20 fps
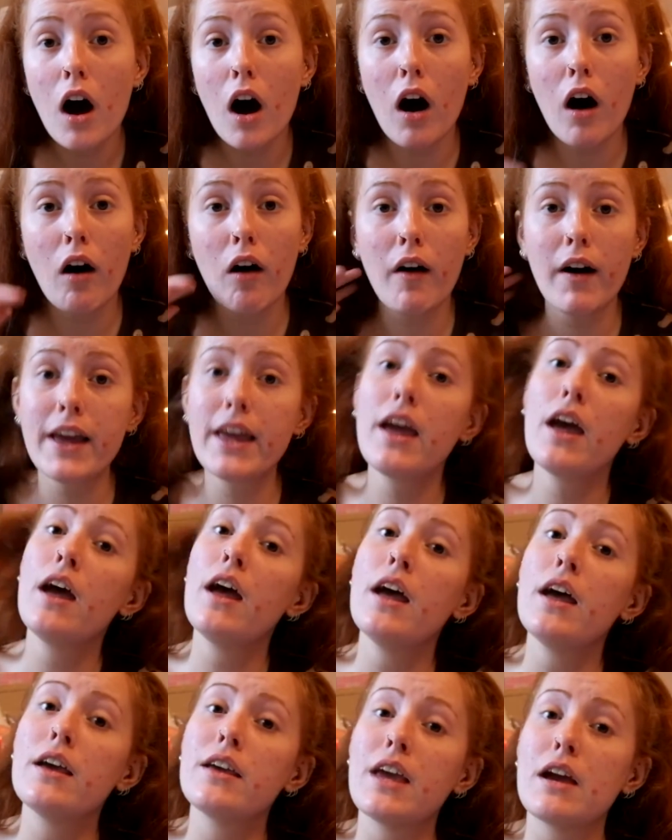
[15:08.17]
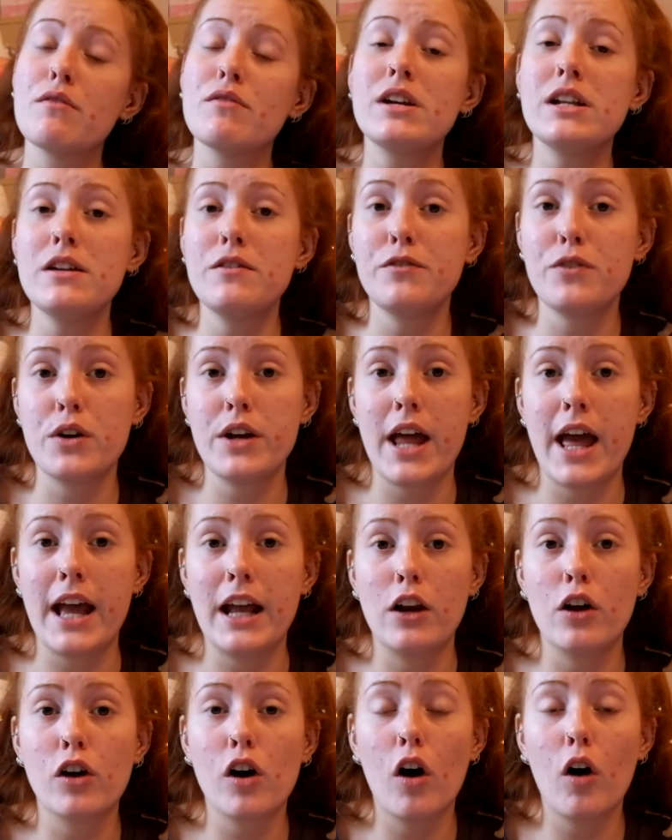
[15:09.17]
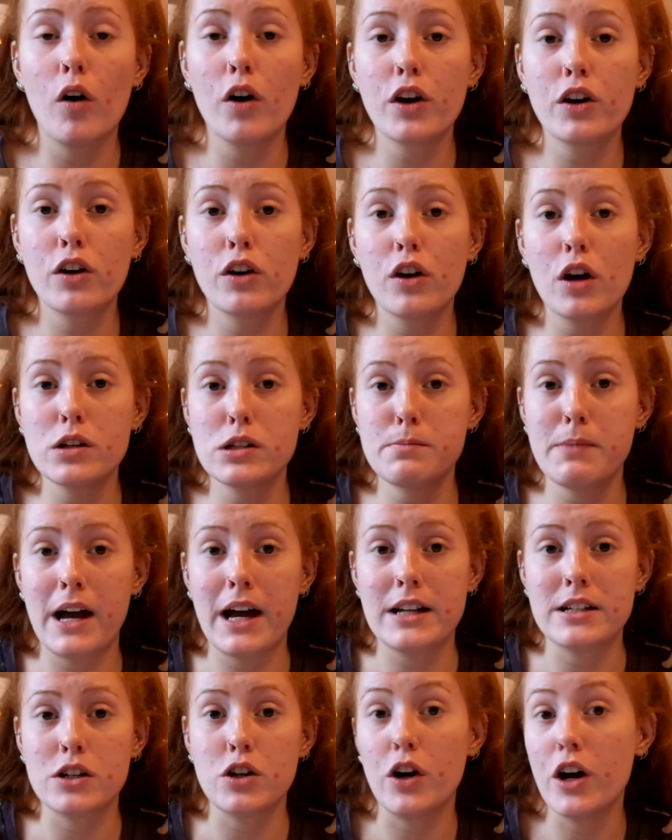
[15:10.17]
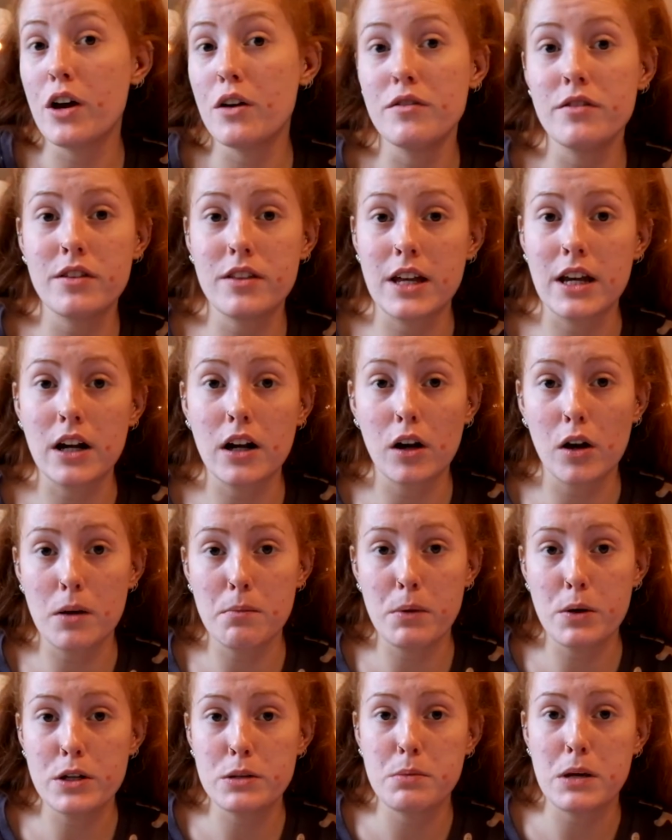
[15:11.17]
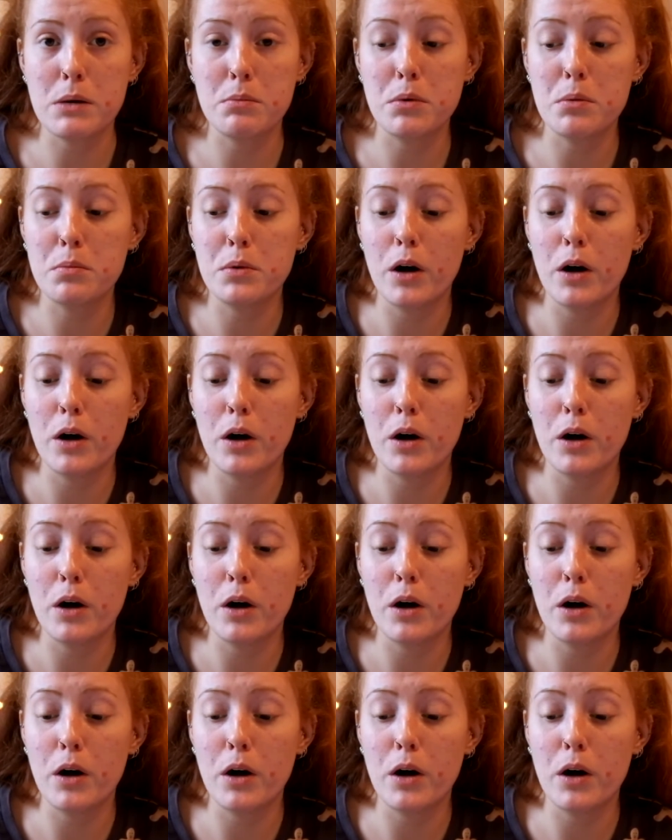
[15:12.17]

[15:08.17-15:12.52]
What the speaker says: I get really funny, like I go to bed and I overthink like most people,